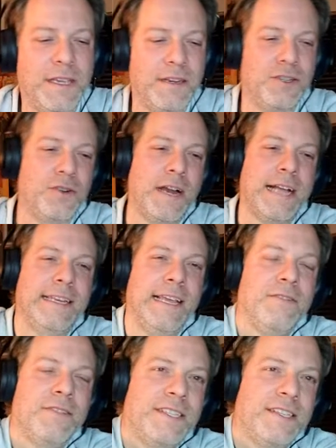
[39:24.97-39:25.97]
can track
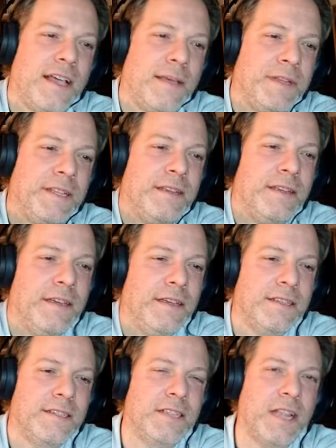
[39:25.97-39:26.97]
down Simon
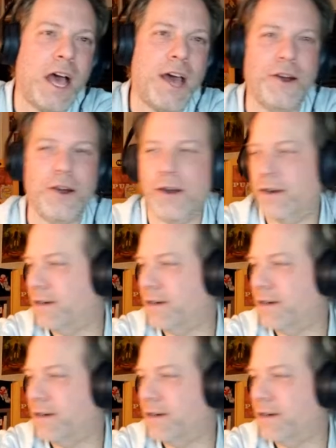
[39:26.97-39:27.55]
Slaughter.